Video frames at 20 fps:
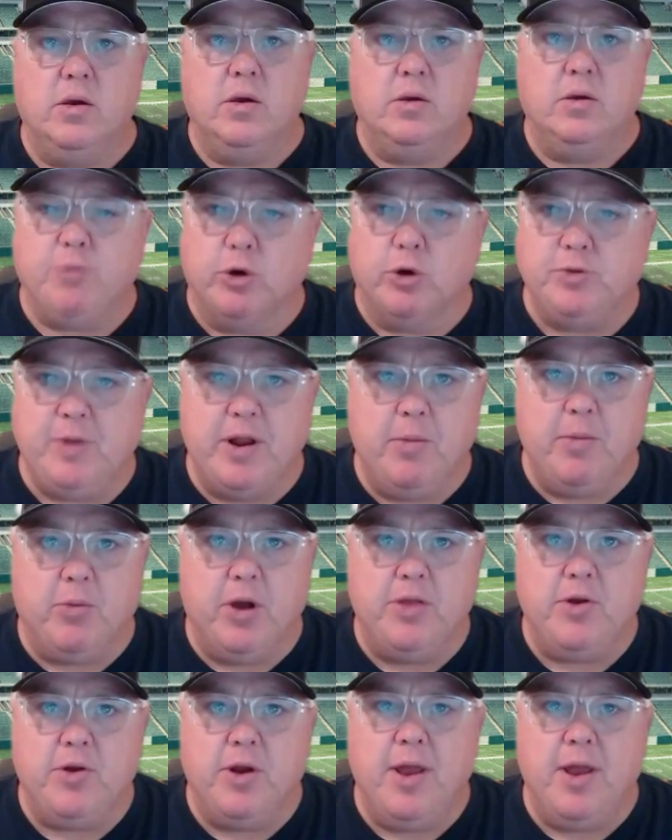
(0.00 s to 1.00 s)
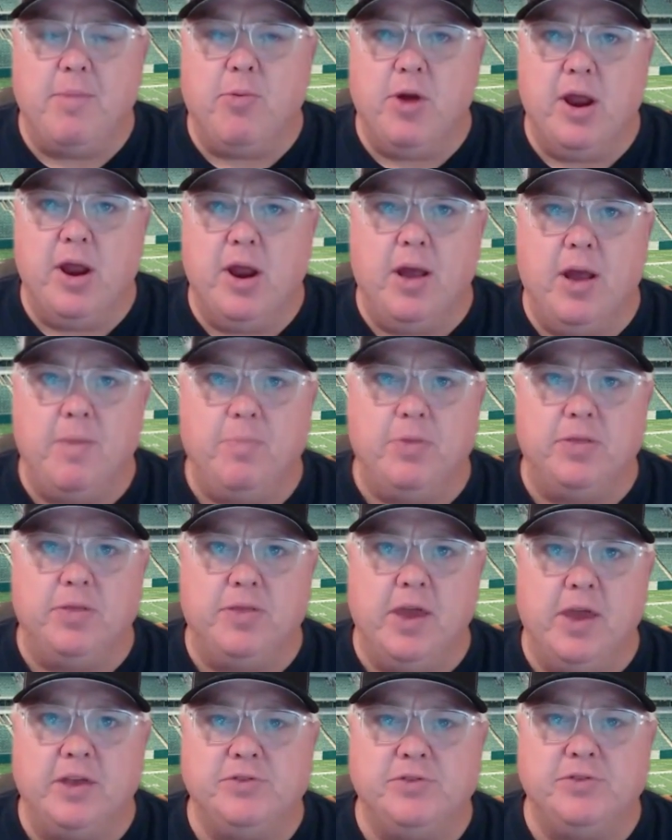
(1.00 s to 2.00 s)
Sports betting brethren, hey, bring it up, and
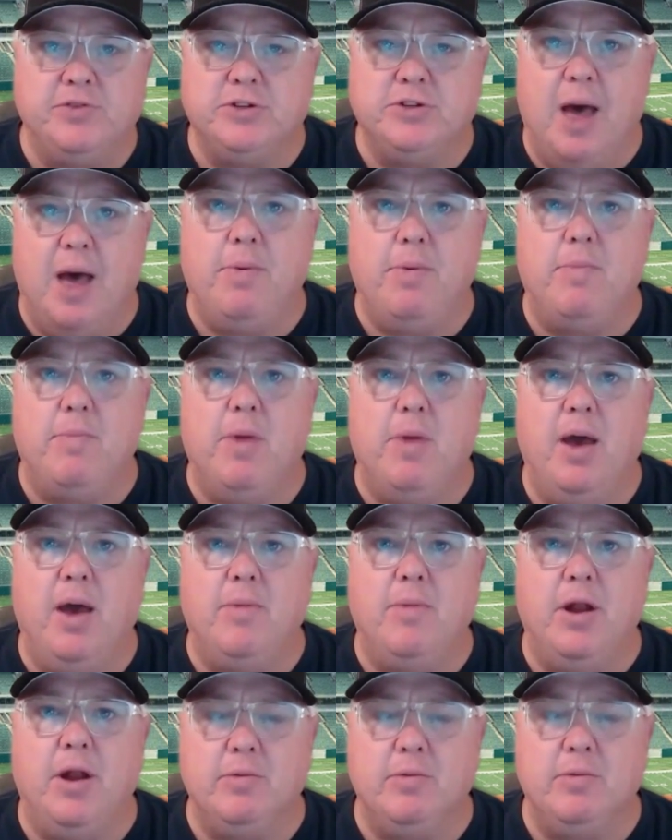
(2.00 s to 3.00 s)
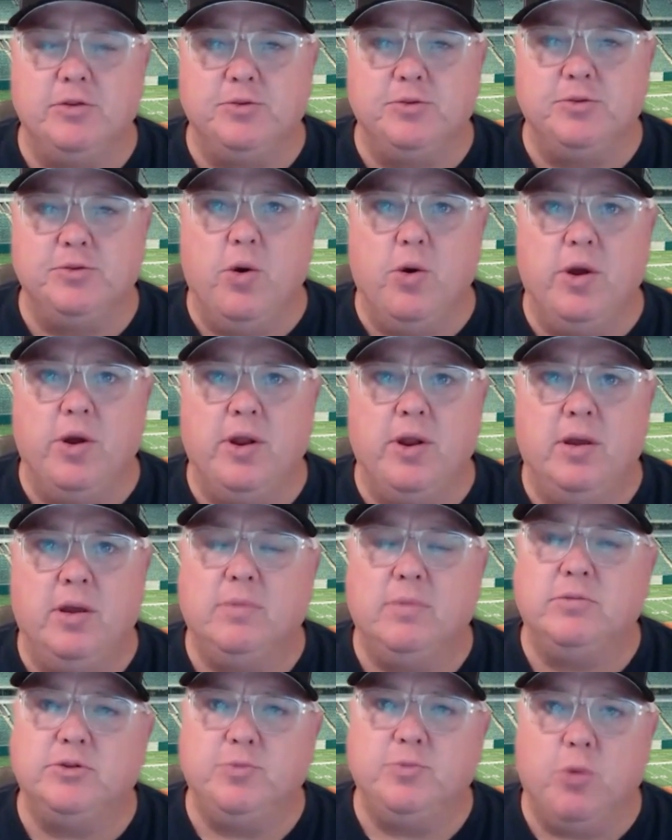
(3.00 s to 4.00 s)
thanks for stopping by. My name is Boyd,
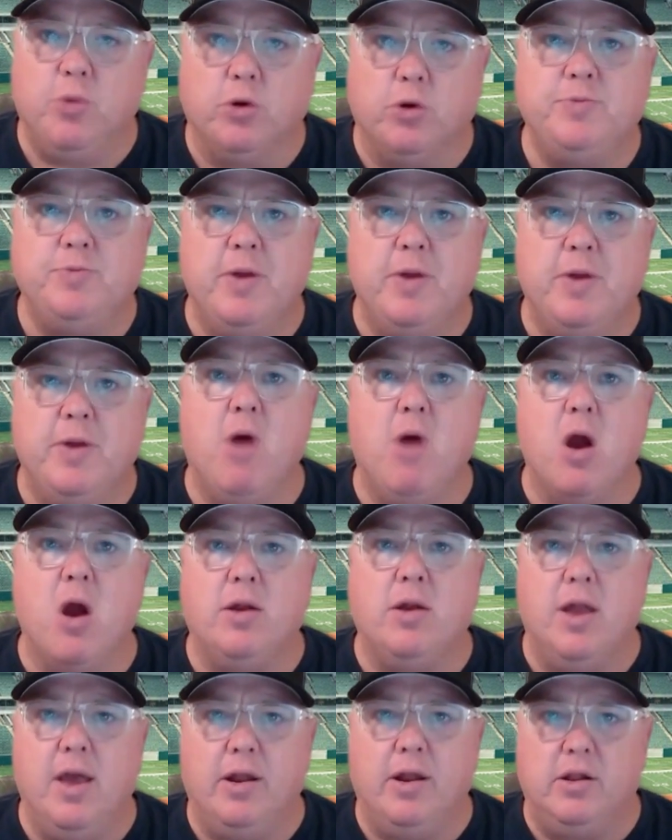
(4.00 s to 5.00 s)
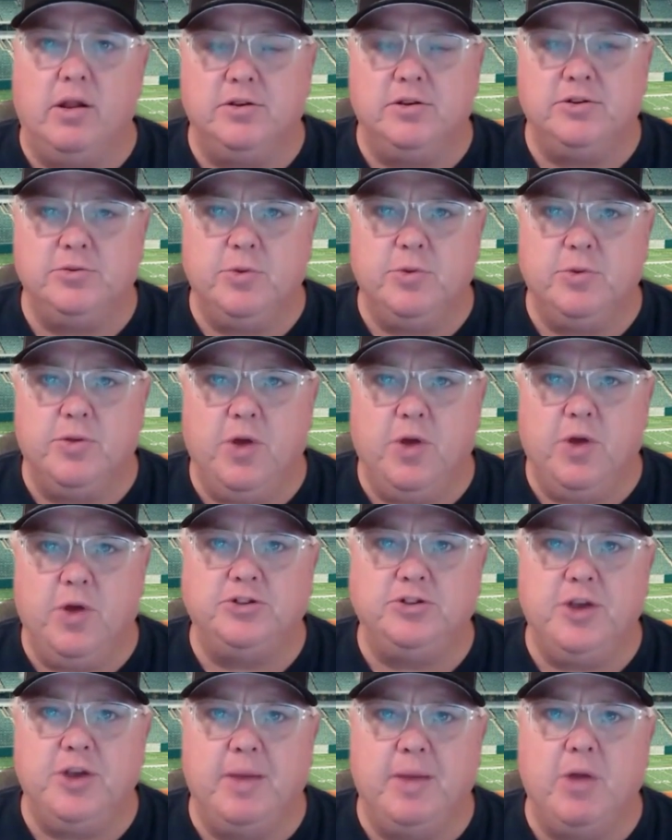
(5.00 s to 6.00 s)
sports betting market analyst with
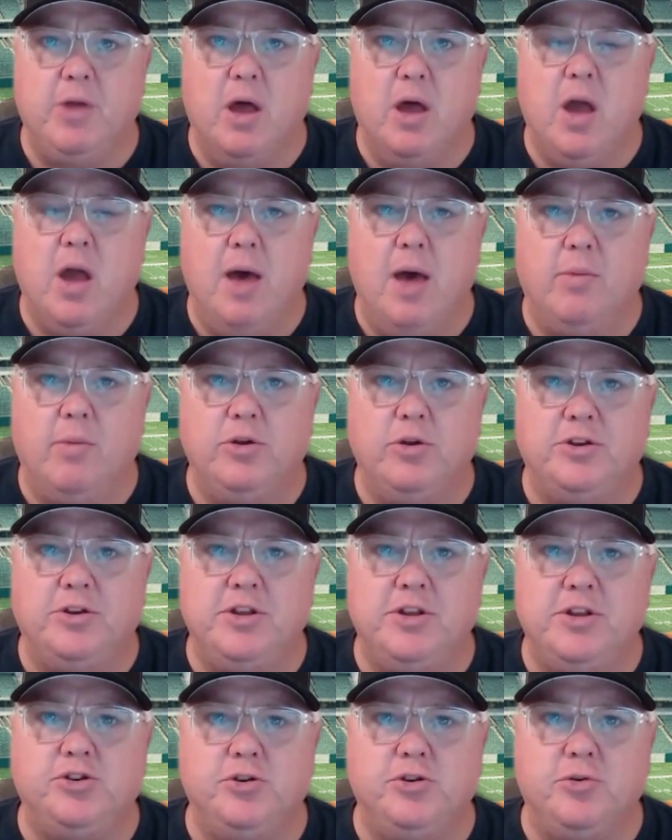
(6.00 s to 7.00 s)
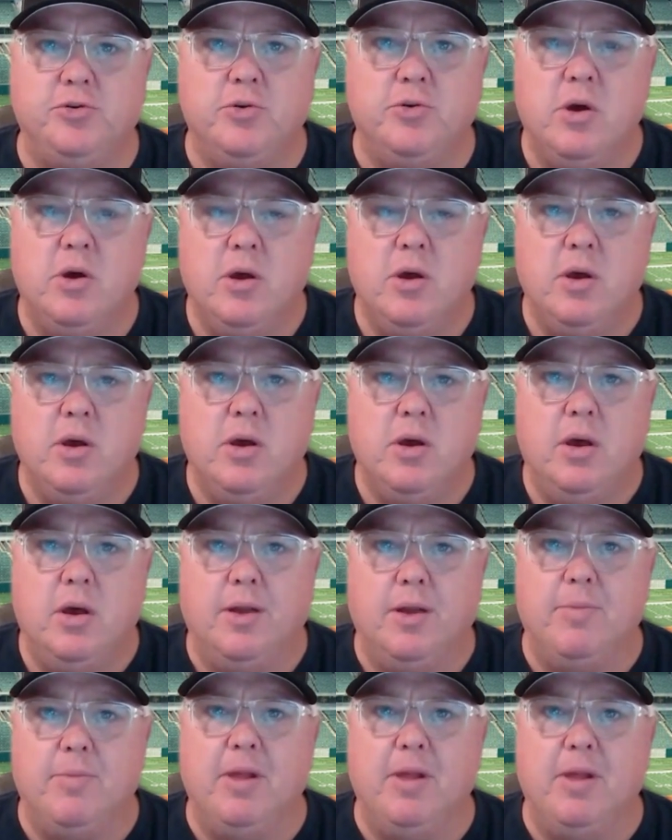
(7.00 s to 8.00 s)
OddsJam.com. We teach you
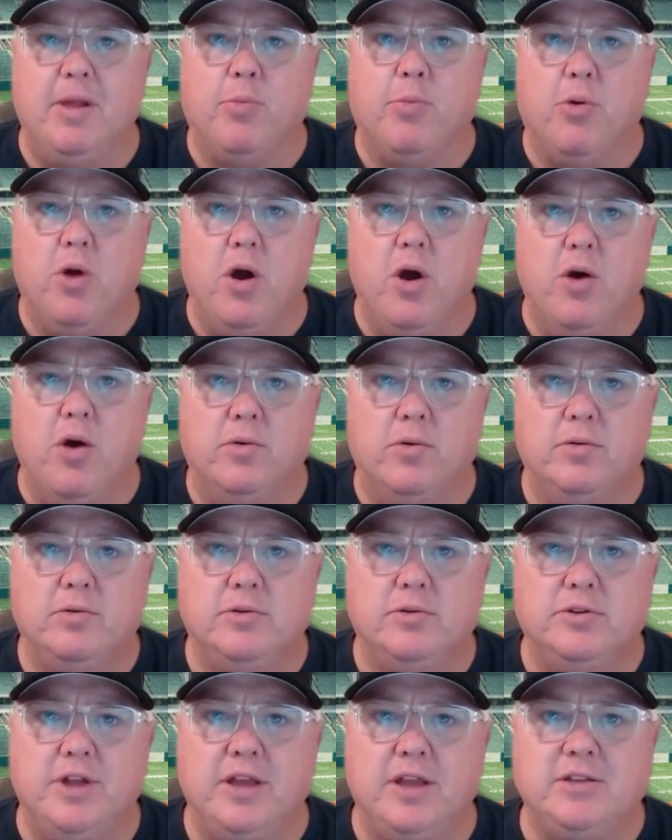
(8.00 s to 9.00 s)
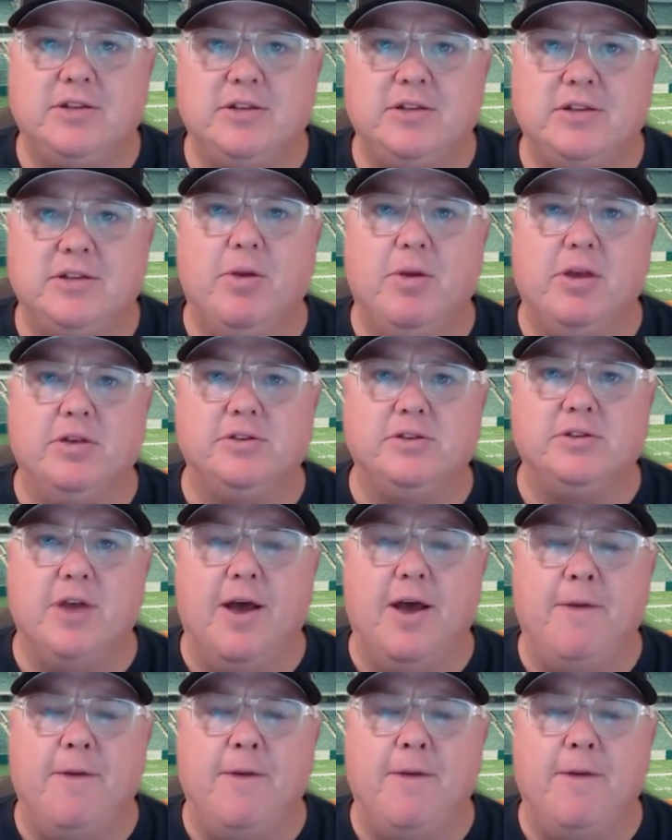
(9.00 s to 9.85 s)
how to bet like a pro. Today's topic is